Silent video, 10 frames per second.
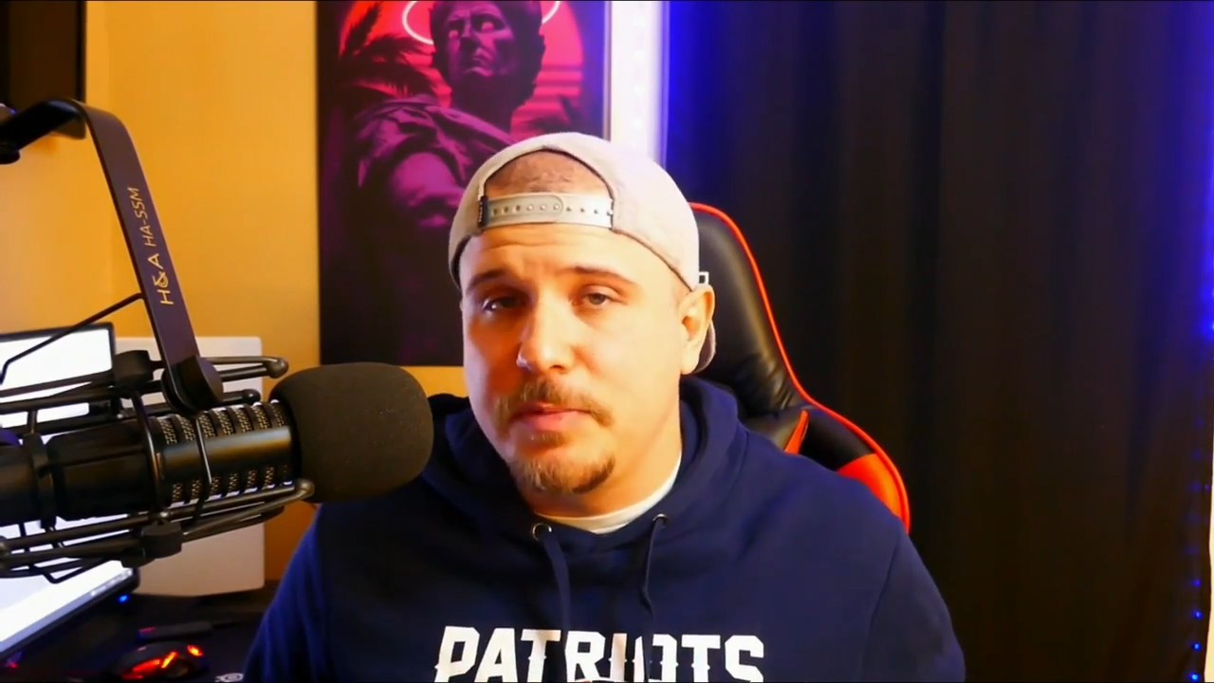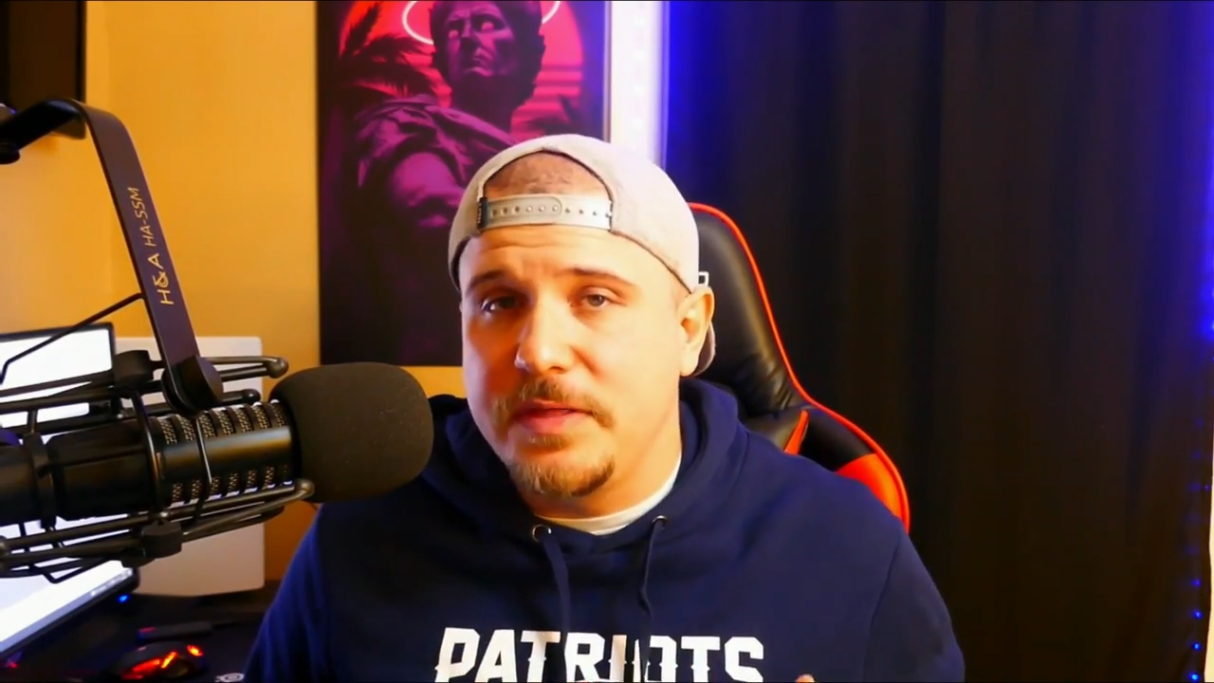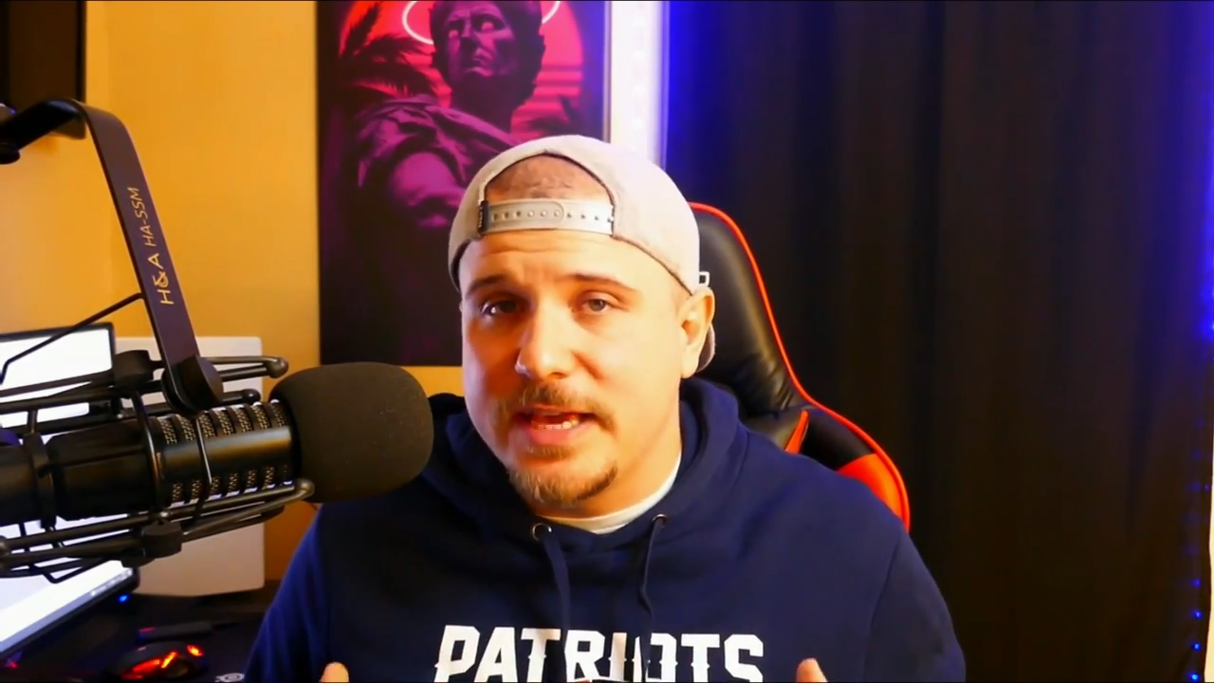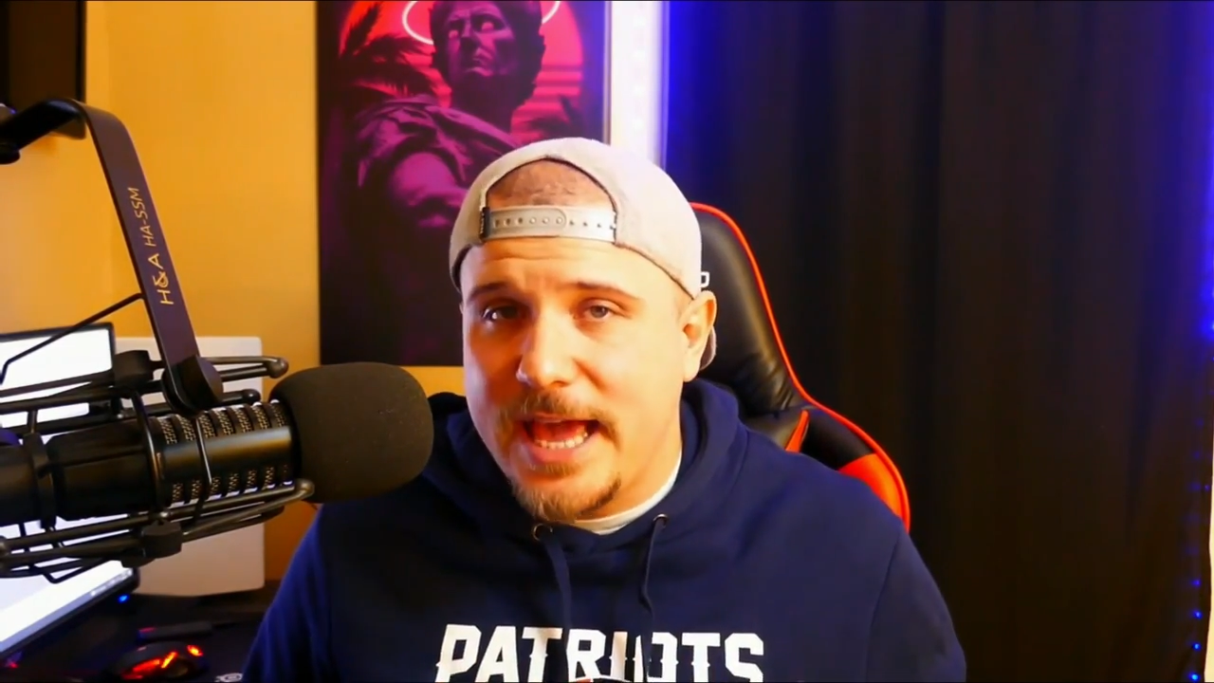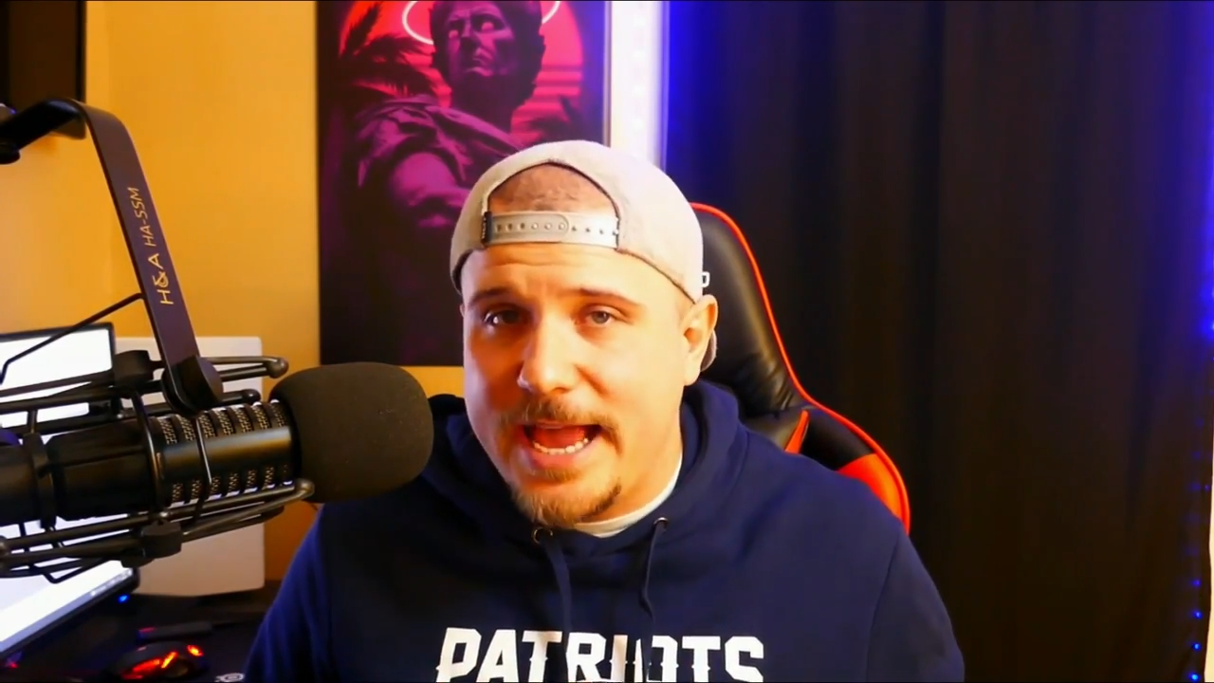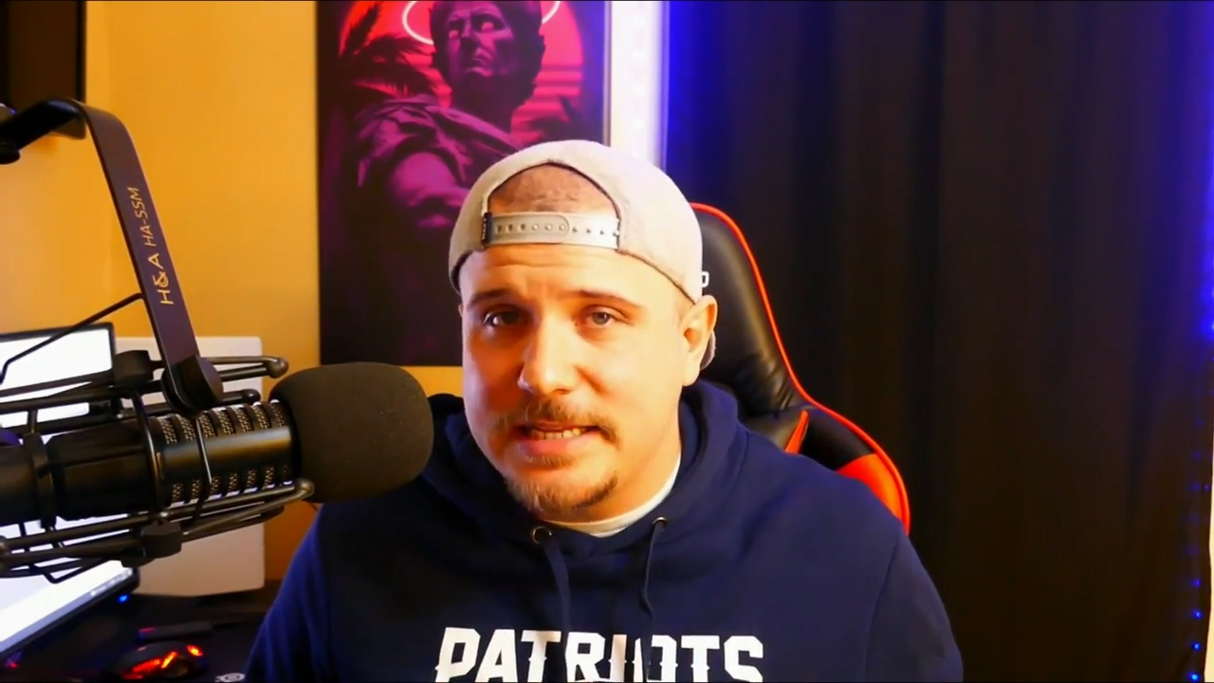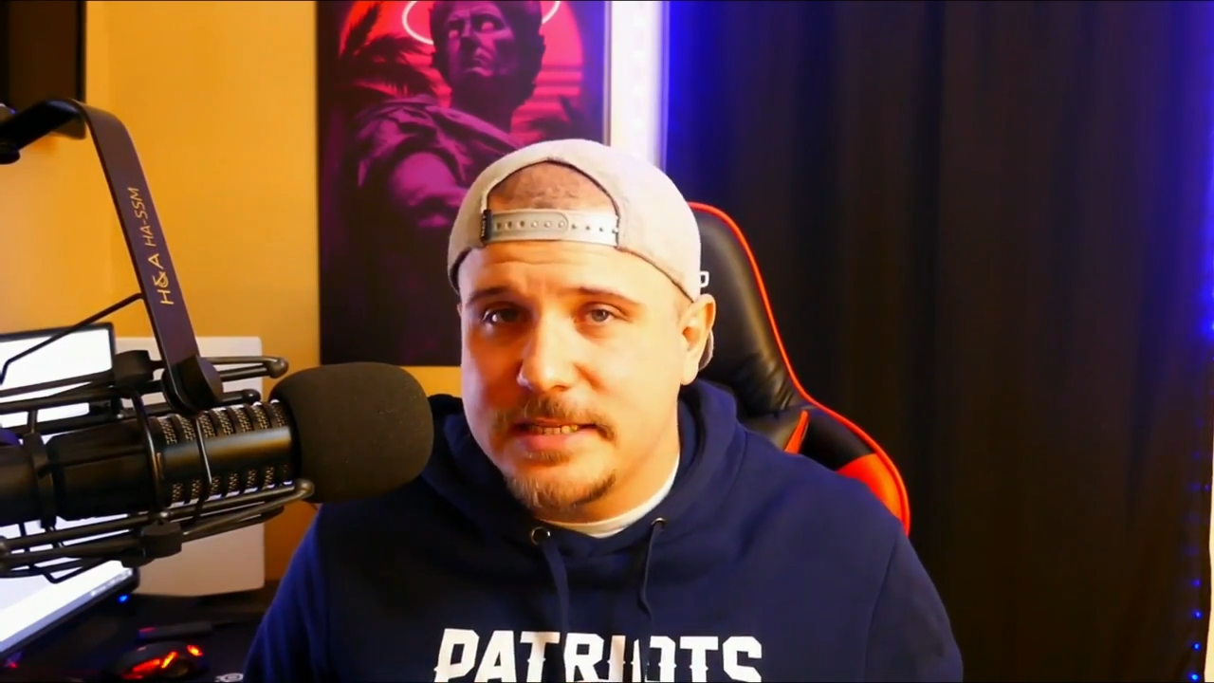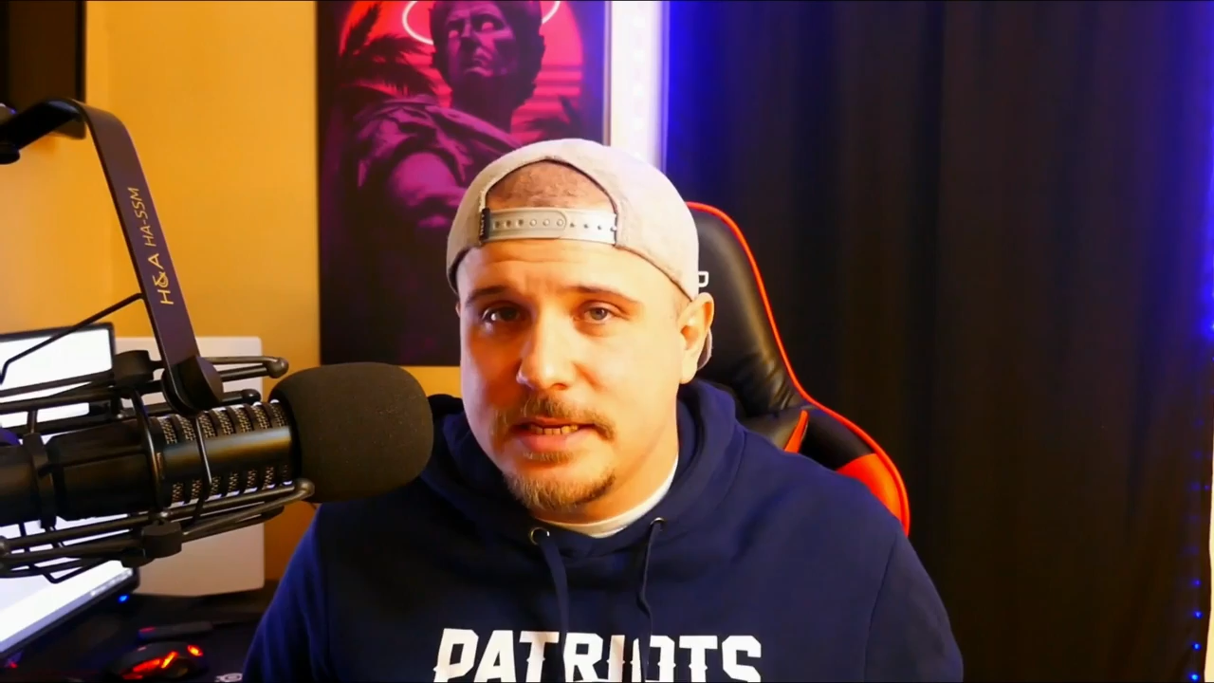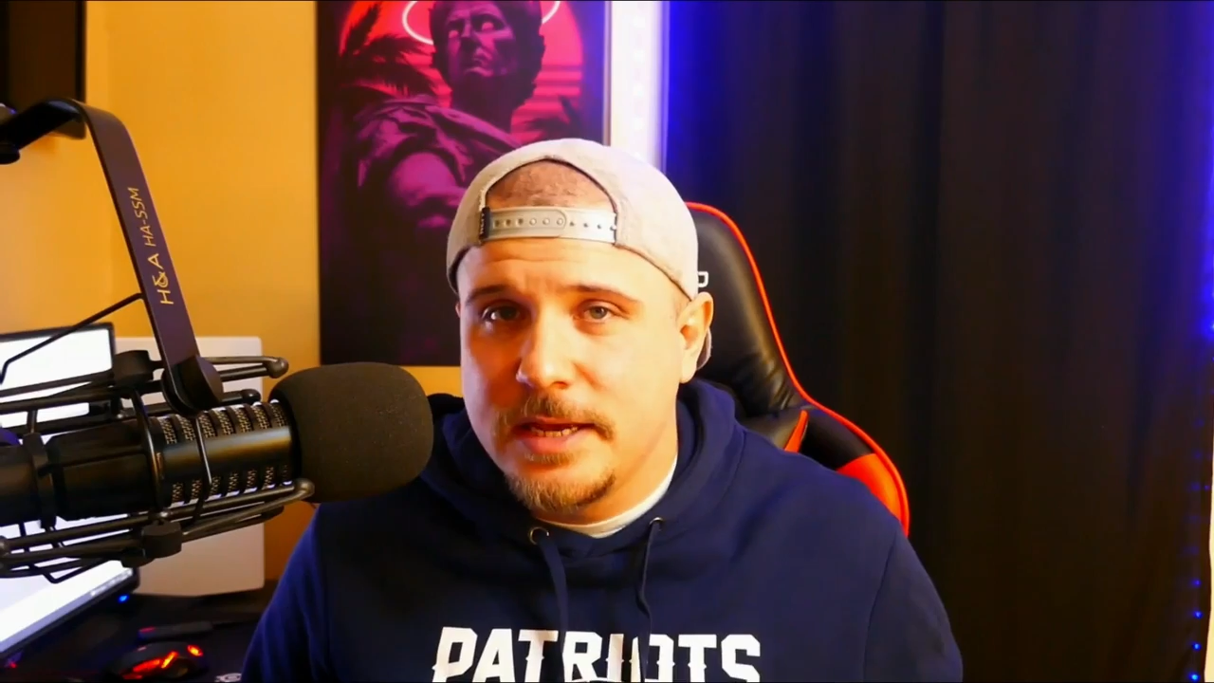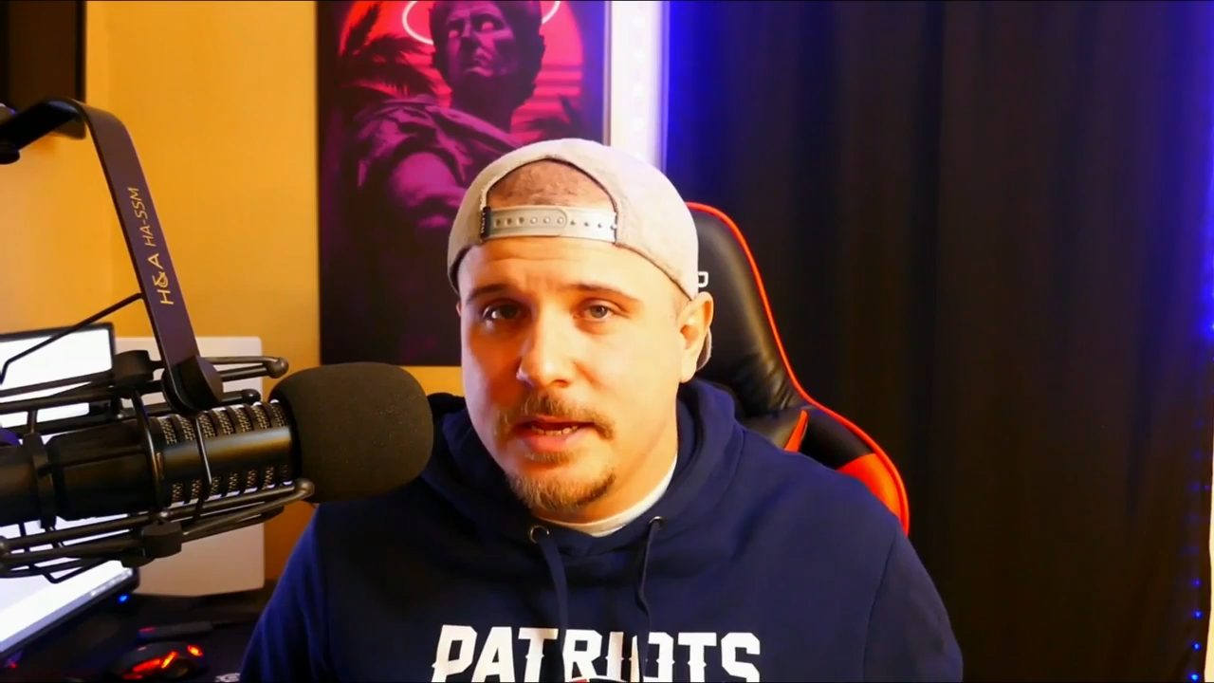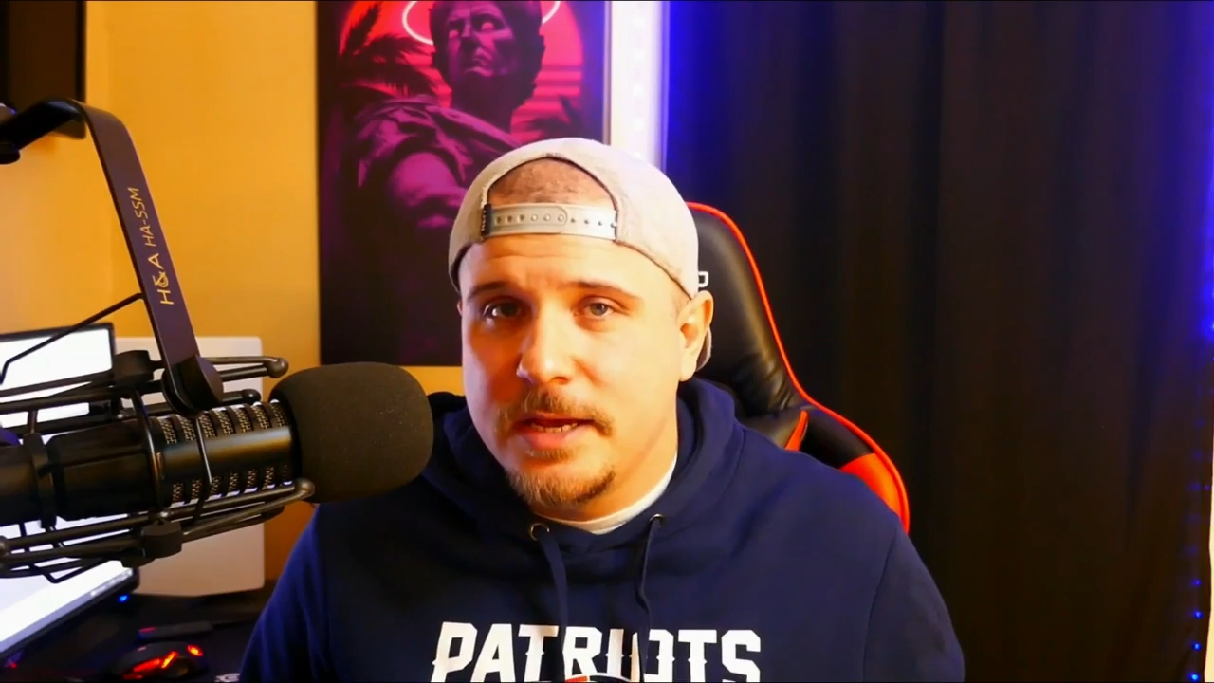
to be the case.